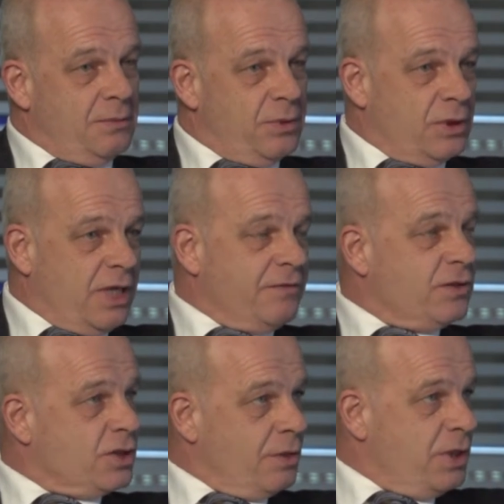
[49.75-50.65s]
But
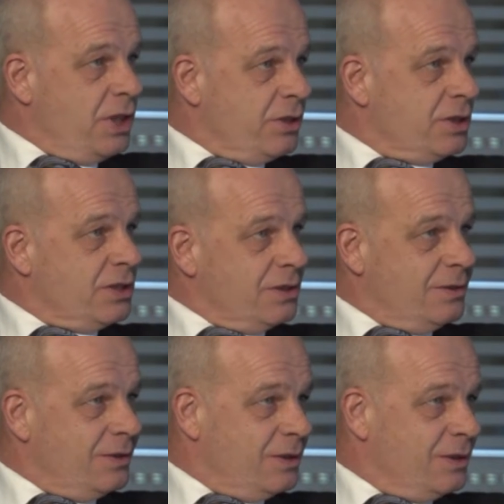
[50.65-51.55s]
after some years,
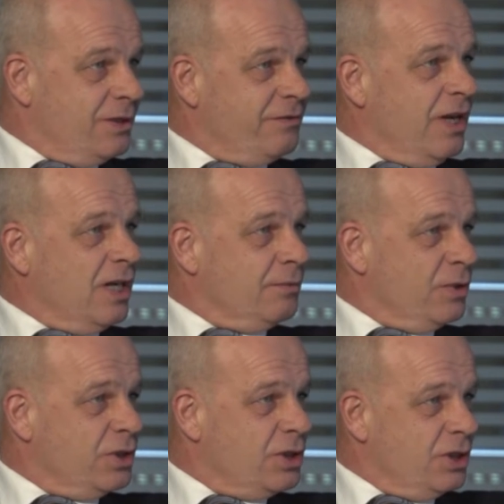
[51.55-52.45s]
the
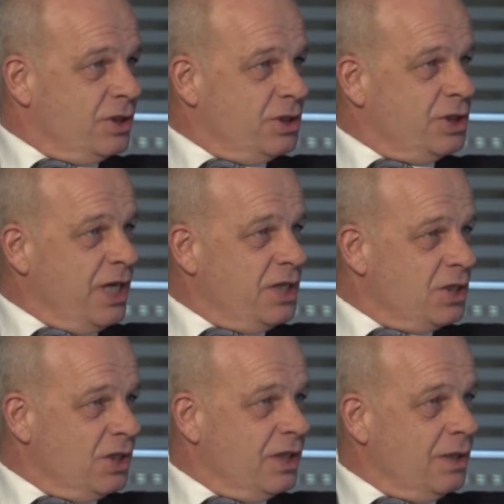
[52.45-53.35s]
development
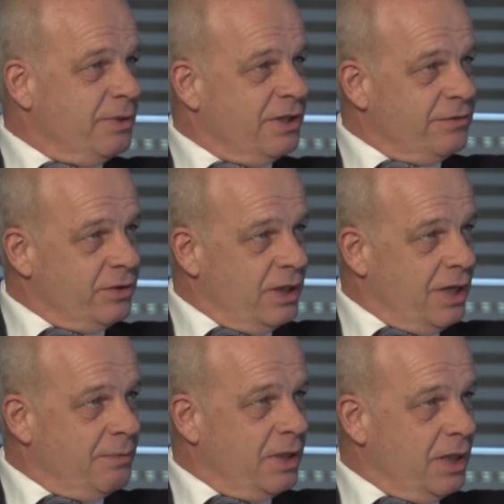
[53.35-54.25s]
changed a little bit for
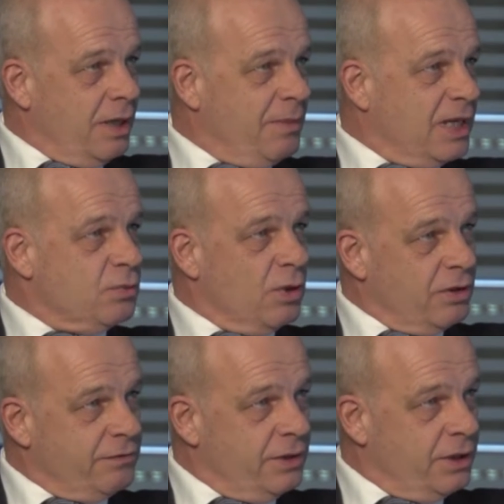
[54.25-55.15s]
them, and I met one
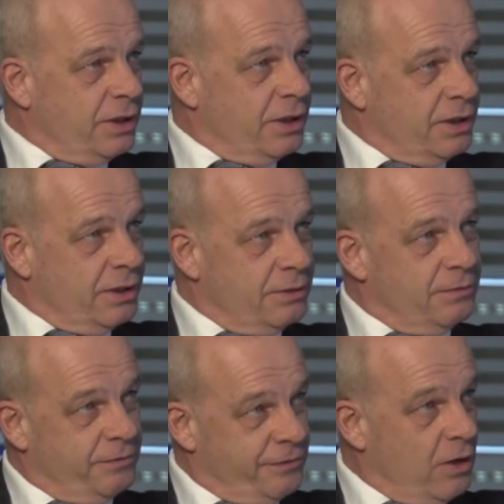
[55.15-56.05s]
of the
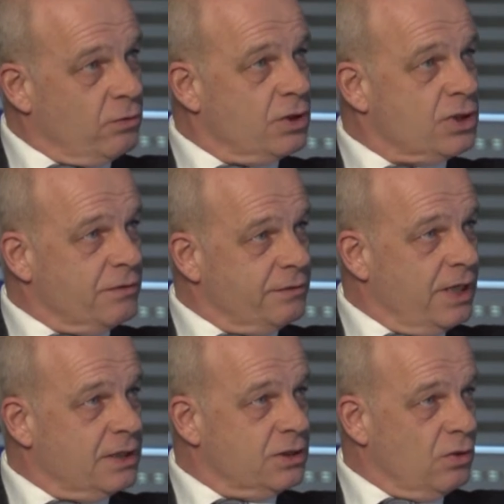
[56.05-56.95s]
founders of
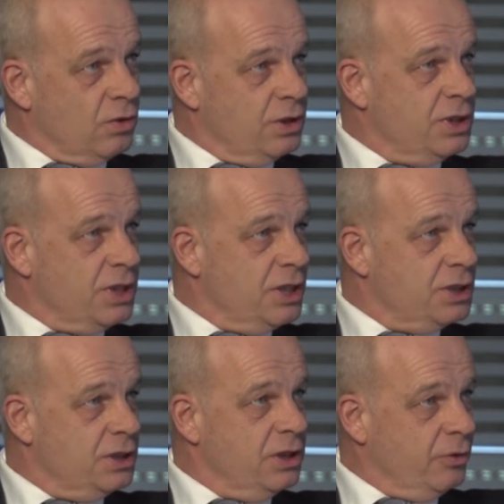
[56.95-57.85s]
that
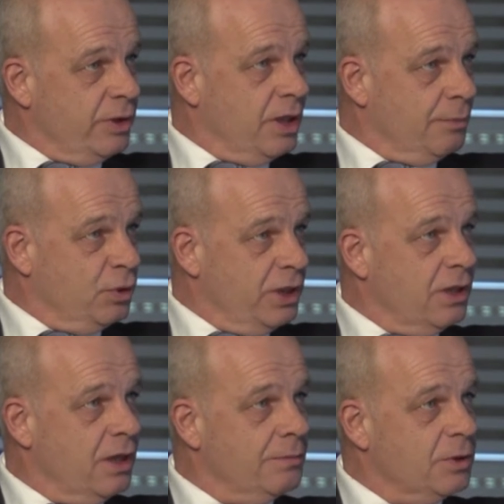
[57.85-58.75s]
organization, Irina
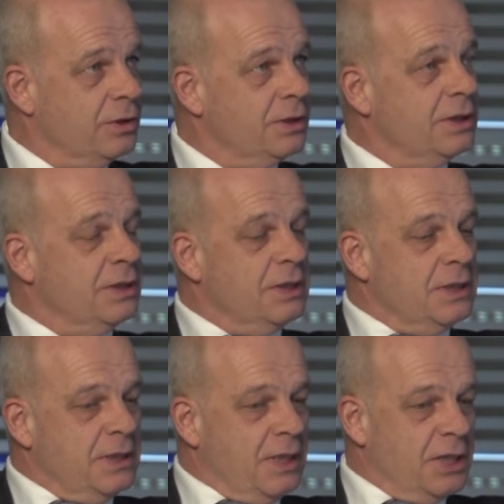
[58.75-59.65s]
Budingheimer,
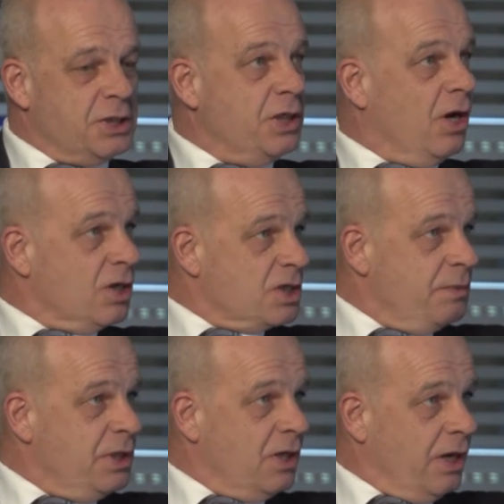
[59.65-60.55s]
and she asked
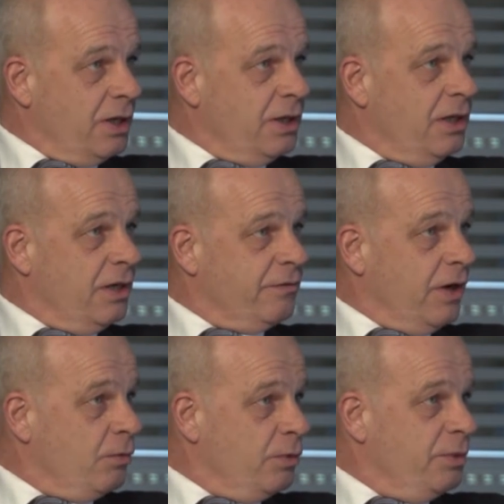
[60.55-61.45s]
me kindly if
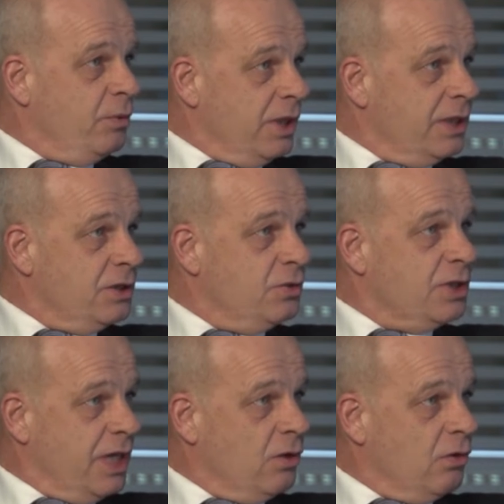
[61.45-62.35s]
I would willing to
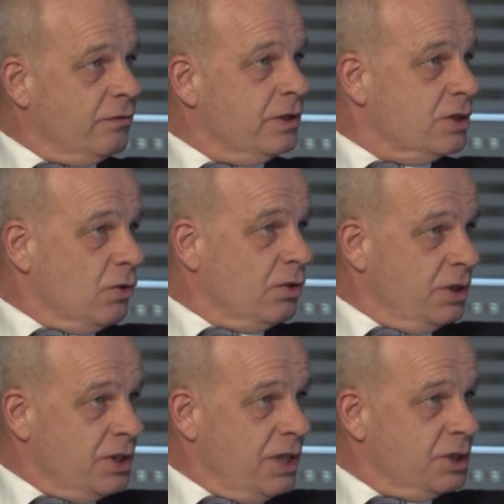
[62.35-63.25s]
take over this
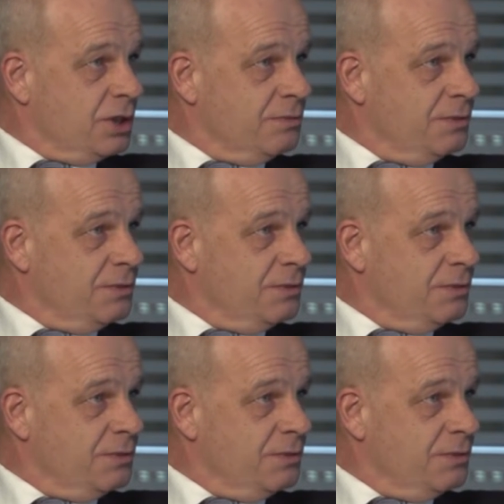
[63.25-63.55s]
organization.